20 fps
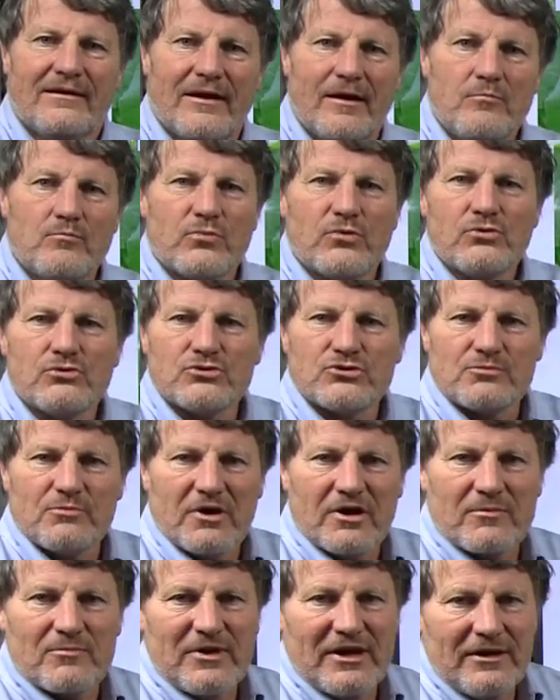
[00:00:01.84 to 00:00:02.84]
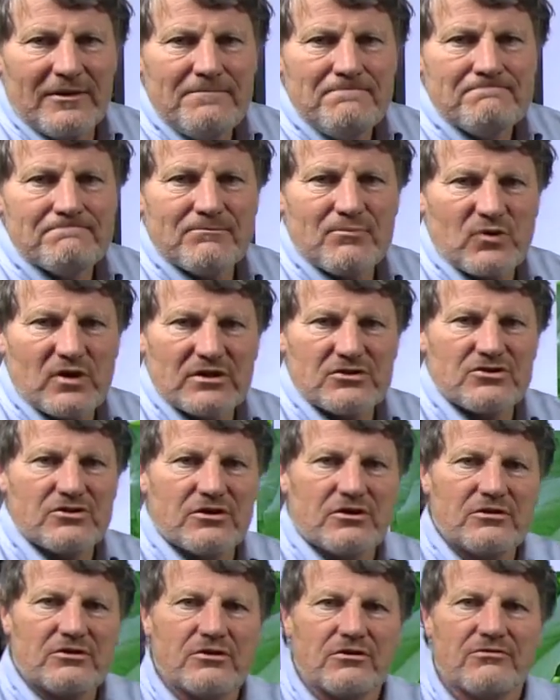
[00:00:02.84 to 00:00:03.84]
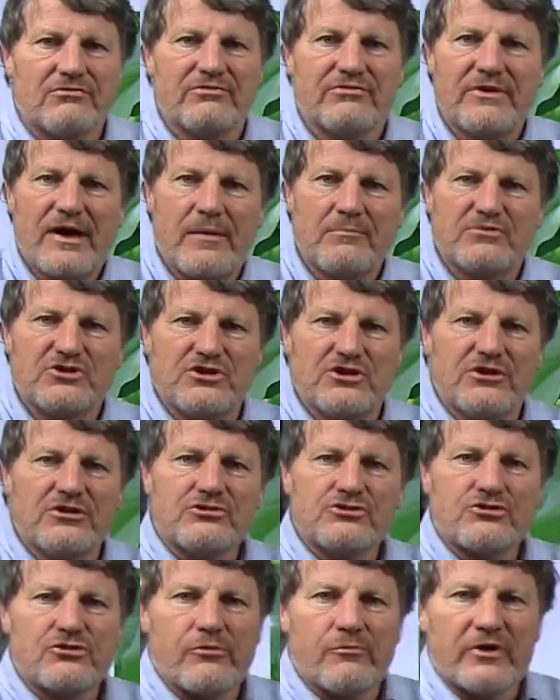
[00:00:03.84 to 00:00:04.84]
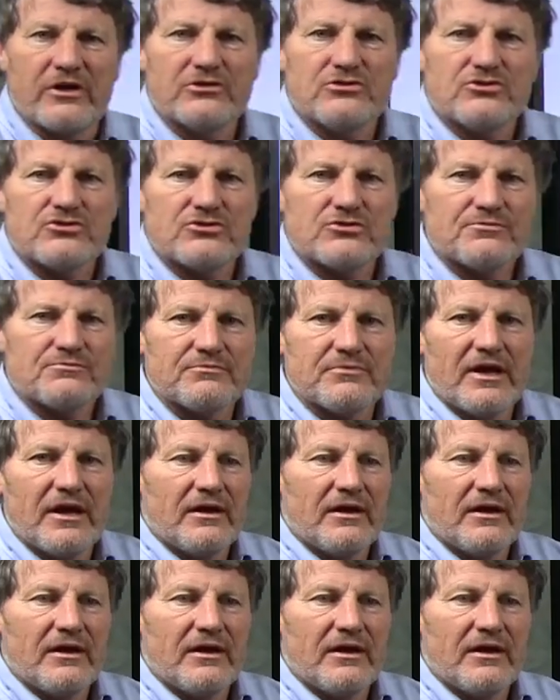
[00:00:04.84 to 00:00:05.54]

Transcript: I'm Bruce Bugby, president of Apogee Instruments,